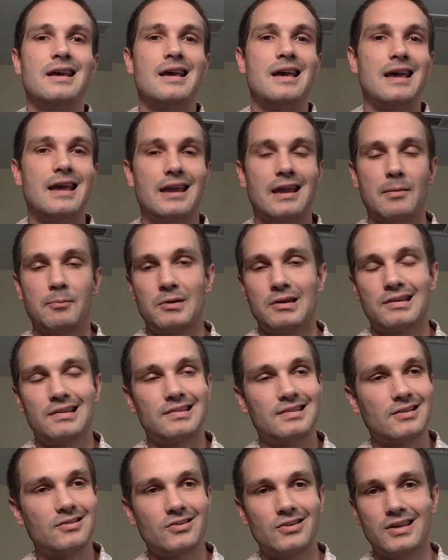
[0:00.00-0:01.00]
hey, I'm going to
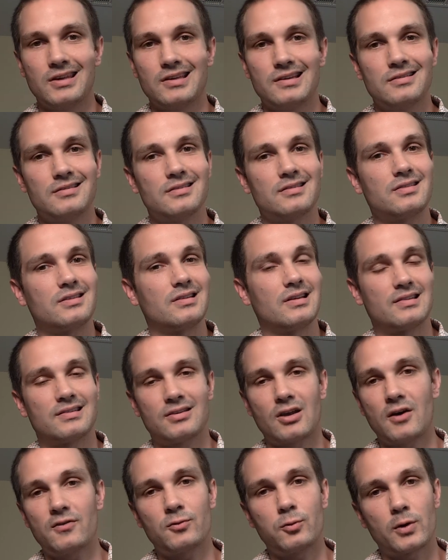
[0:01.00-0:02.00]
sell you a
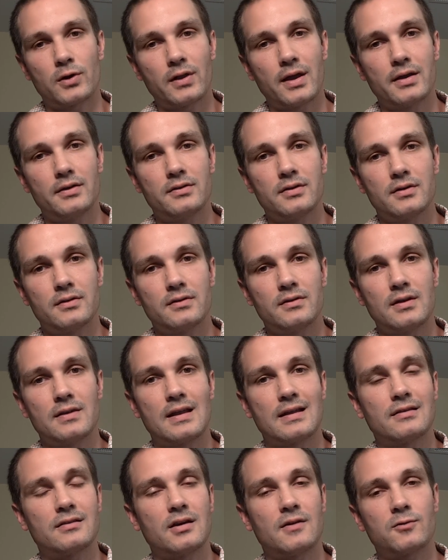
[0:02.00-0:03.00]
software license, and
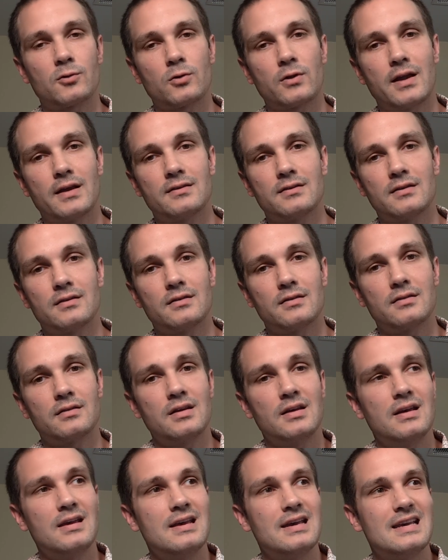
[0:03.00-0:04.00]
that software license
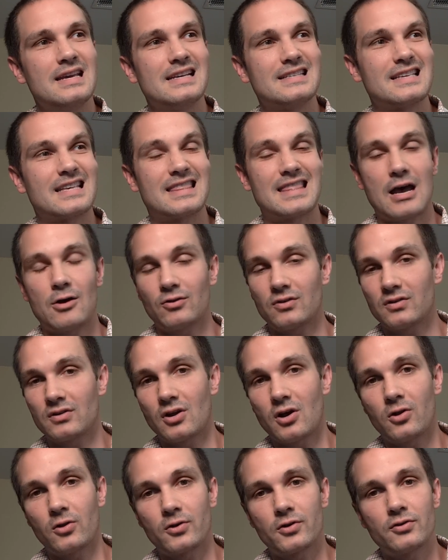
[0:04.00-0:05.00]
is
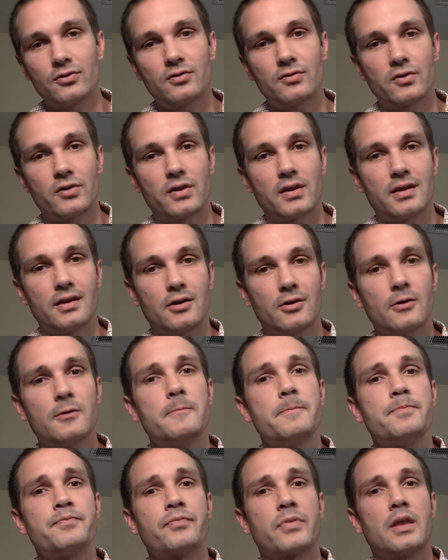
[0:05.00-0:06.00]
$1,000 for the year.
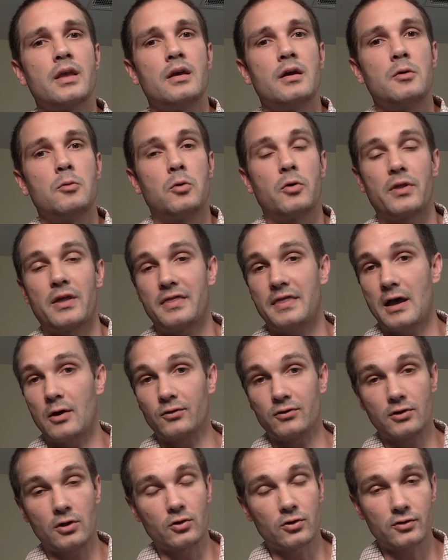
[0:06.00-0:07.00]
Well, the
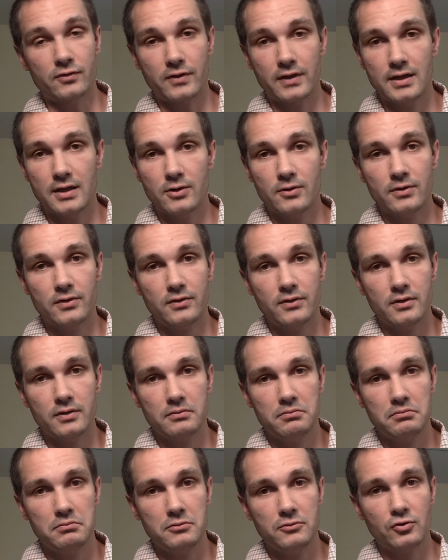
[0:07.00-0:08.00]
$1,000 for the year is
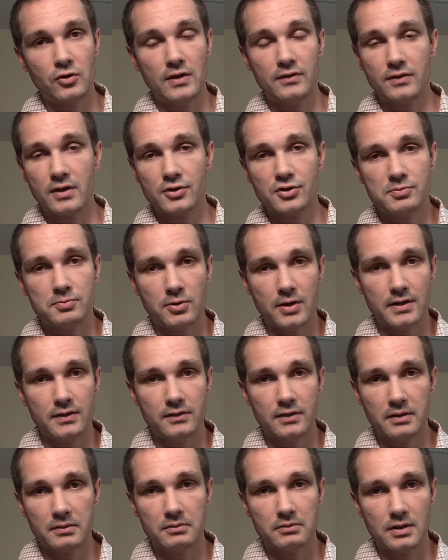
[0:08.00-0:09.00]
the transaction
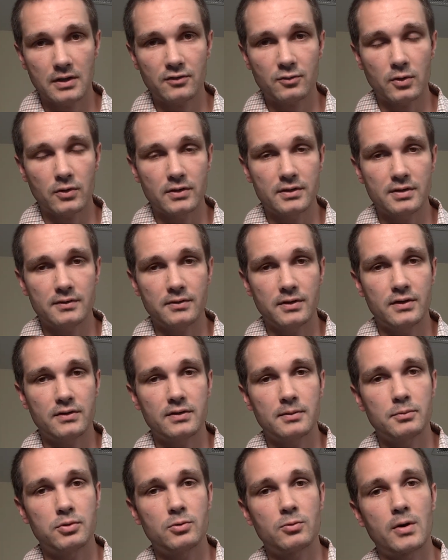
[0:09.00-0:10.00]
price. That's relatively
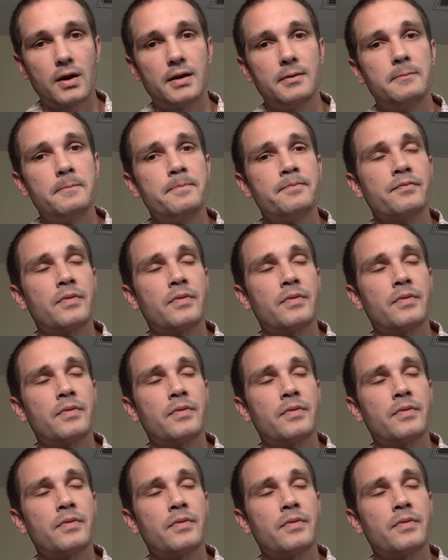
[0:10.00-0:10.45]
simple, right?